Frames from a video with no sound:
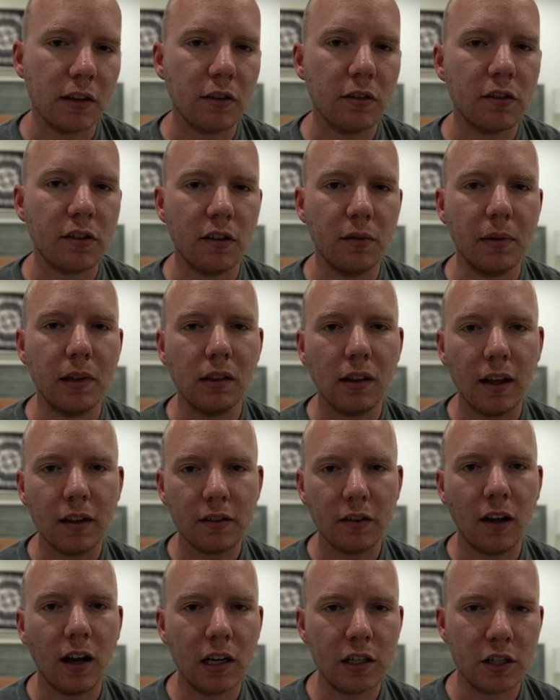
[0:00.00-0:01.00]
There's going to be
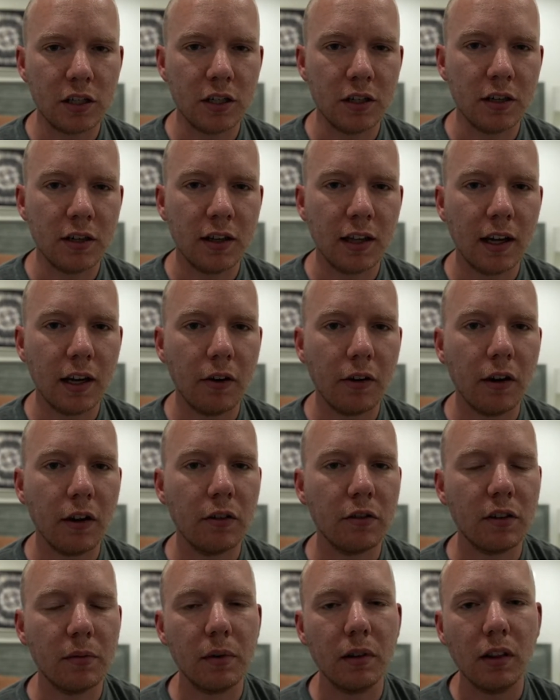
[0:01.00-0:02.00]
less oxygen in that area.
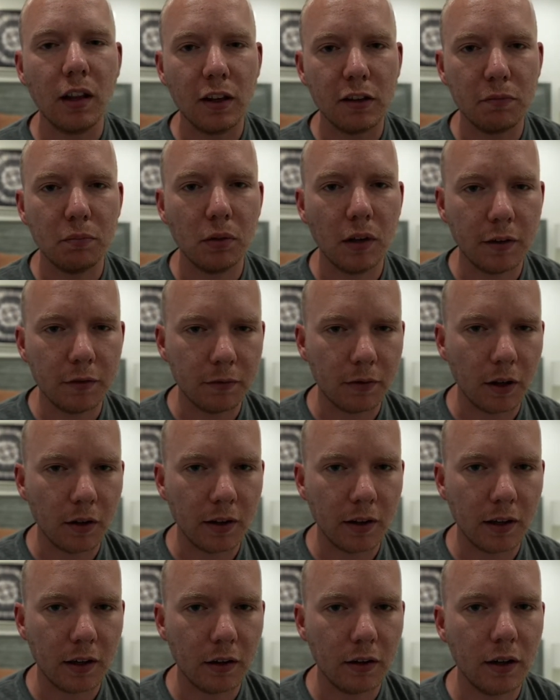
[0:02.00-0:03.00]
There's going to be less blood flow in
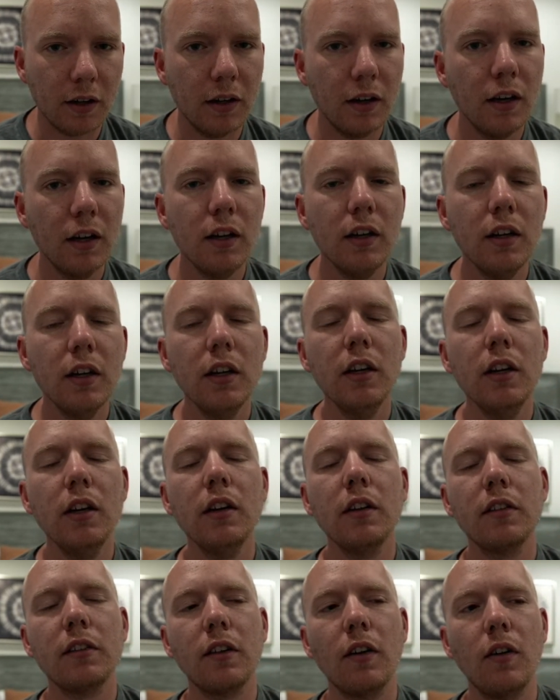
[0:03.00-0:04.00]
that area.
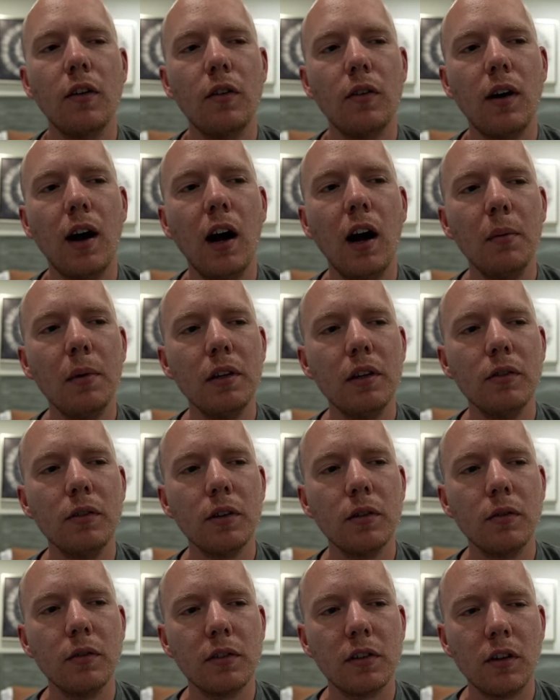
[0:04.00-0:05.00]
So I'll be
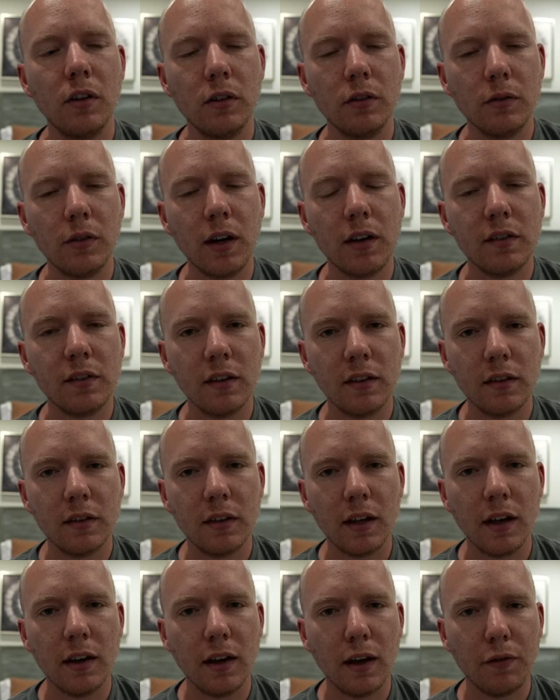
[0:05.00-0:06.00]
doing what's called a resting
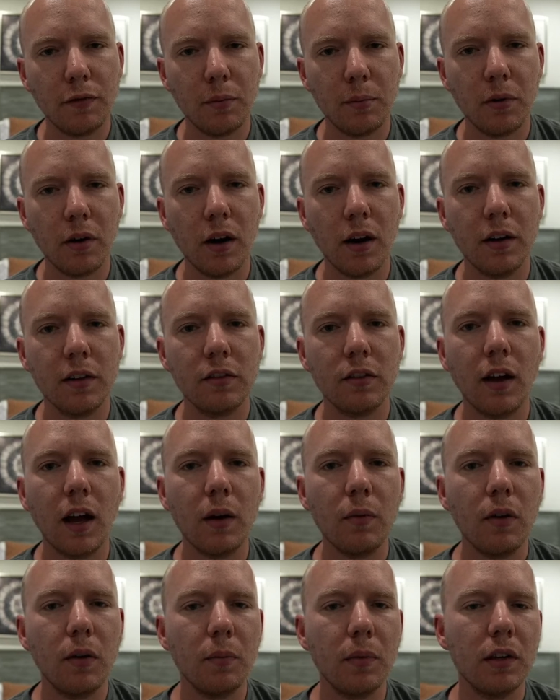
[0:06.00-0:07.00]
state fMRI. So I
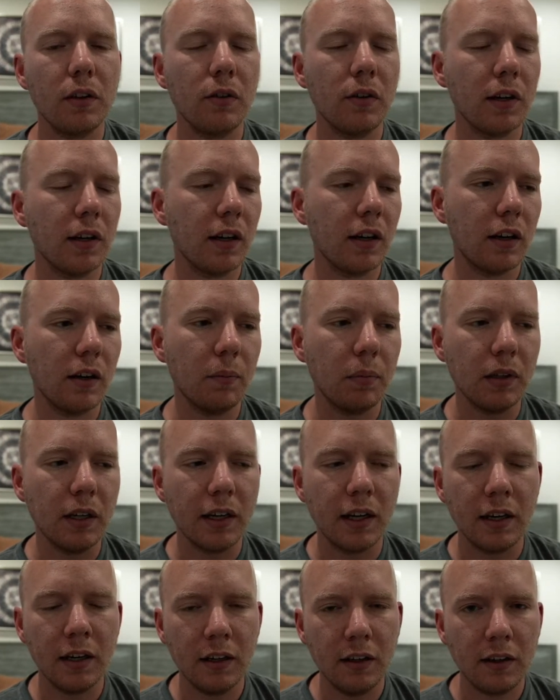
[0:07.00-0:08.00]
won't be completing
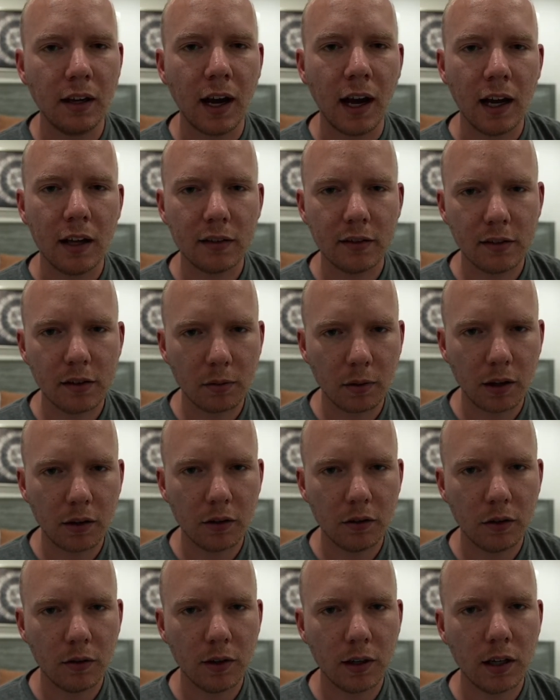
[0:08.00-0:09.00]
any tasks while they're
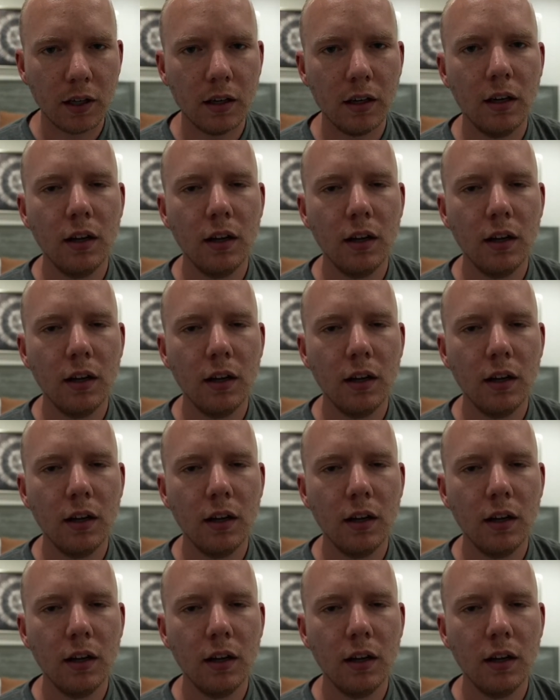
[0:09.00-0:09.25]
doing it.